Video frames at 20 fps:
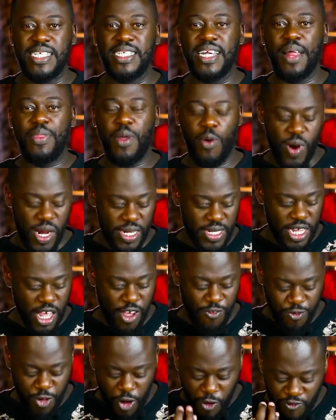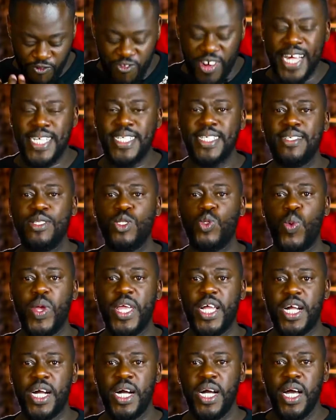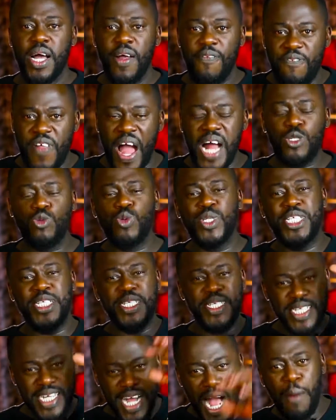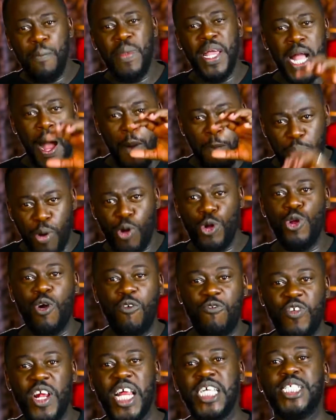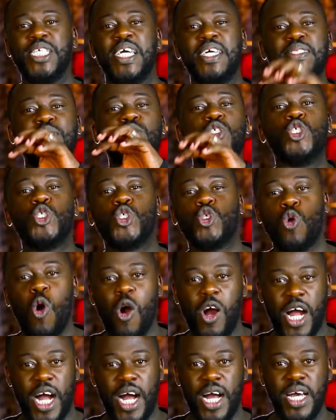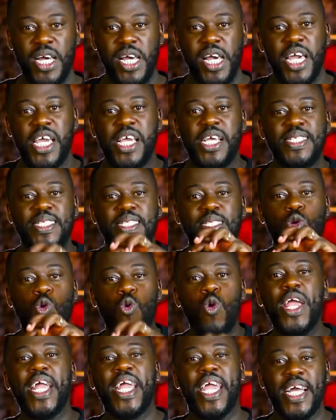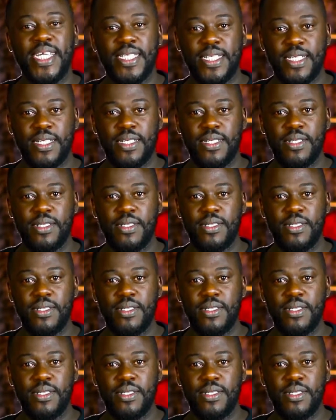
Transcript: In other words, if your flesh is weak, that which is coming upon your flesh is stronger, is quickened.